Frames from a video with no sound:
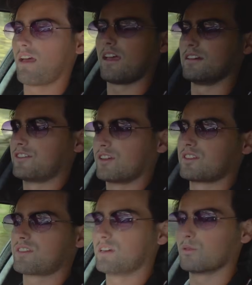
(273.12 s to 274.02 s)
And it's
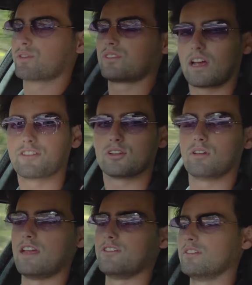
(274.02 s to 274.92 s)
just still such a
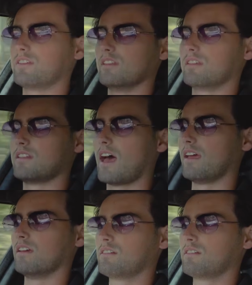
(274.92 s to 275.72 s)
good engine to this day.